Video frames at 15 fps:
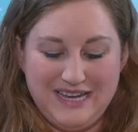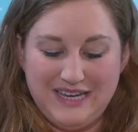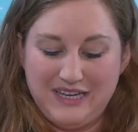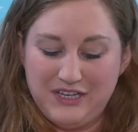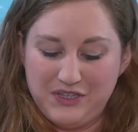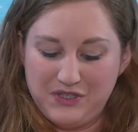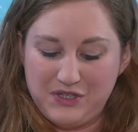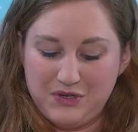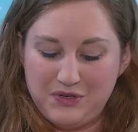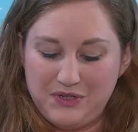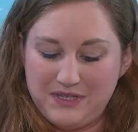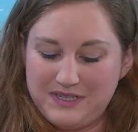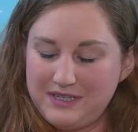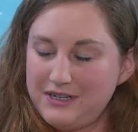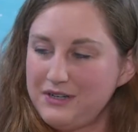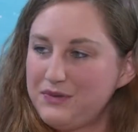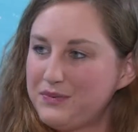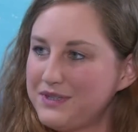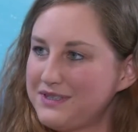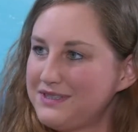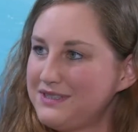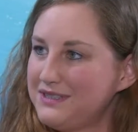So to start
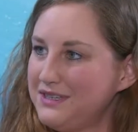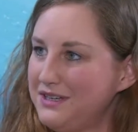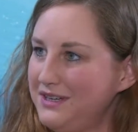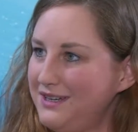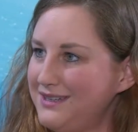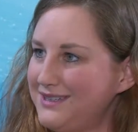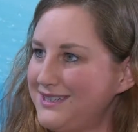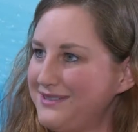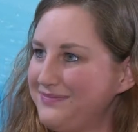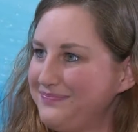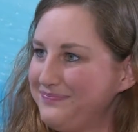with, Hind,